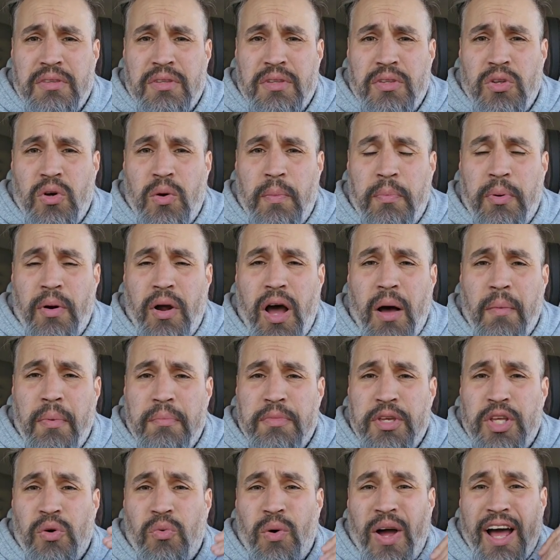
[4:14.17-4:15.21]
no problem.
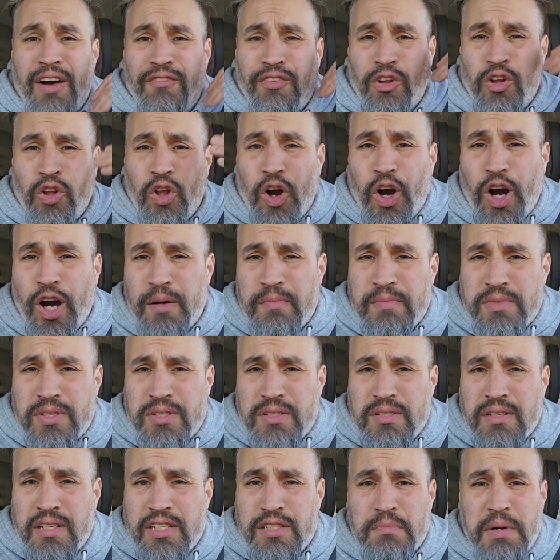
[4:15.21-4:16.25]
You don't have
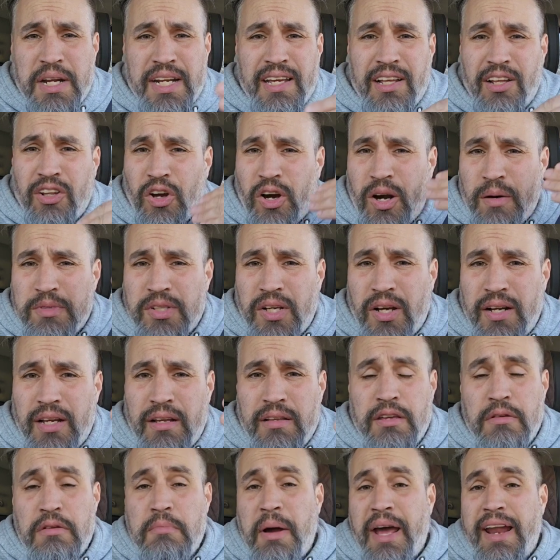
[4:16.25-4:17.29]
alarms, as many alarms on it.
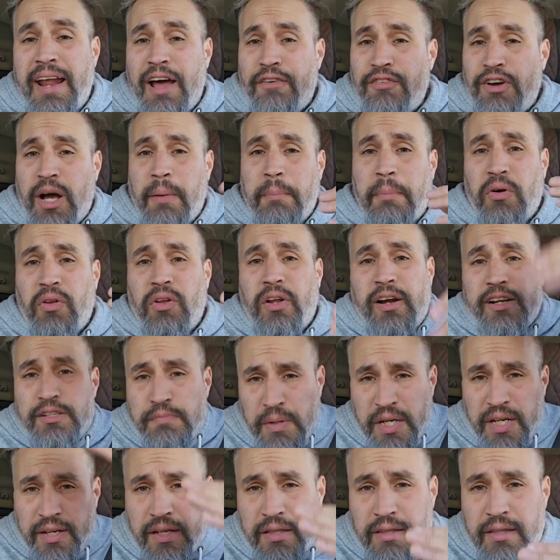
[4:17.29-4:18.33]
You might have a couple alarms,
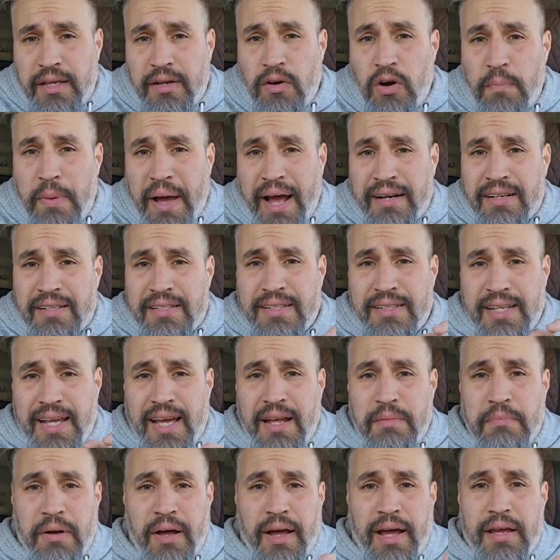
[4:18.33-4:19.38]
but they go back to
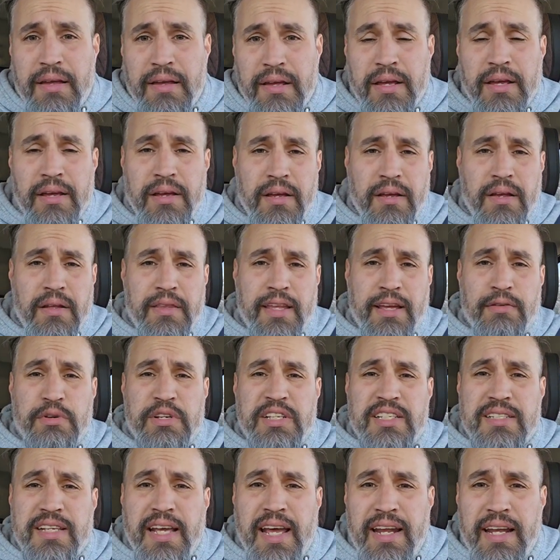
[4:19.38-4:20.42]
standby. They
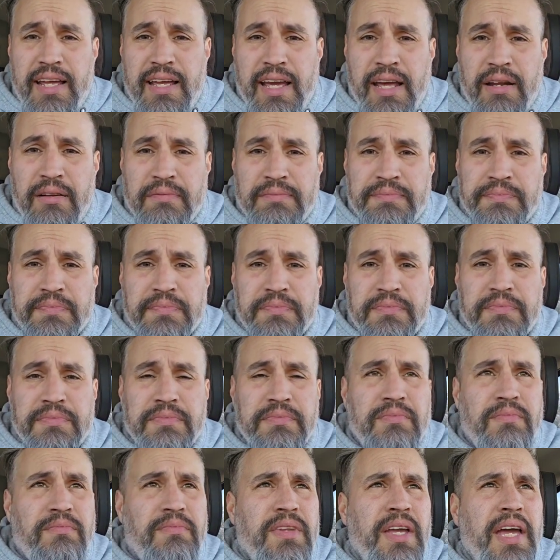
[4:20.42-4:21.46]
reset again.
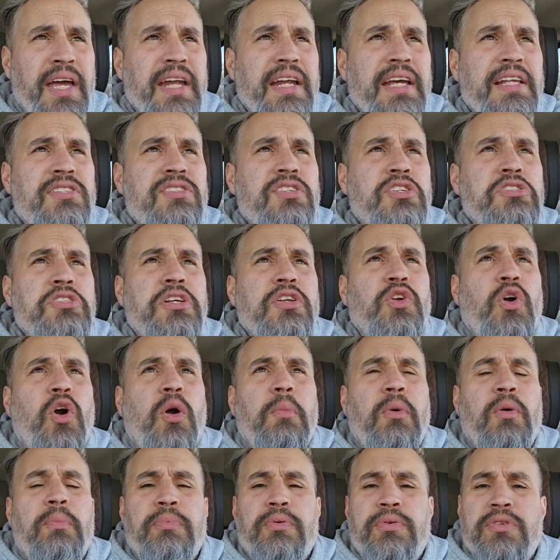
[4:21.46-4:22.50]
And it's just a
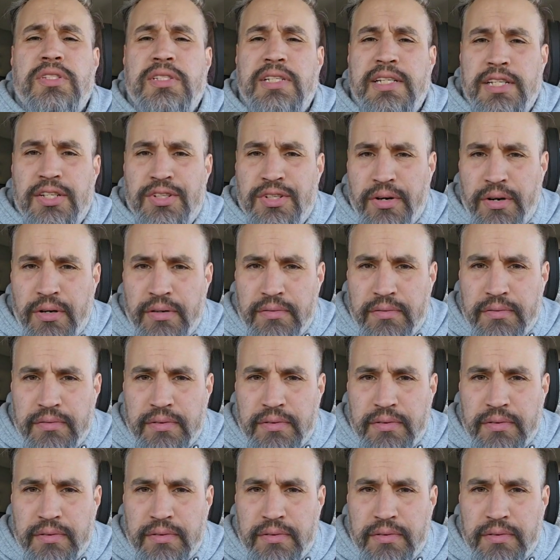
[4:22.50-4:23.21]
normal procedure.